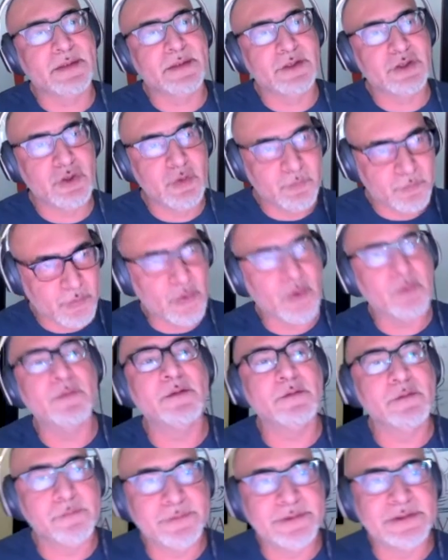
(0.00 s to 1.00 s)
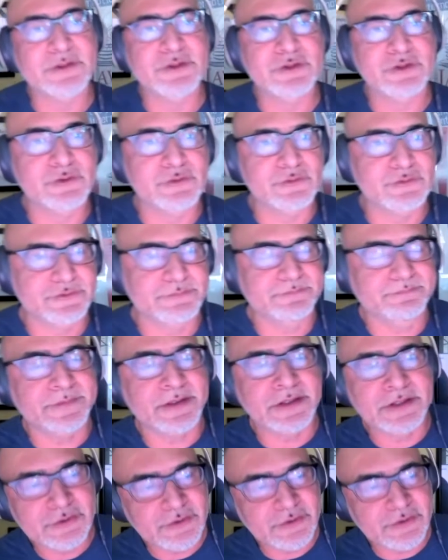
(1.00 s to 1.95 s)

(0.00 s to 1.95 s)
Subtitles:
that you probably will use in your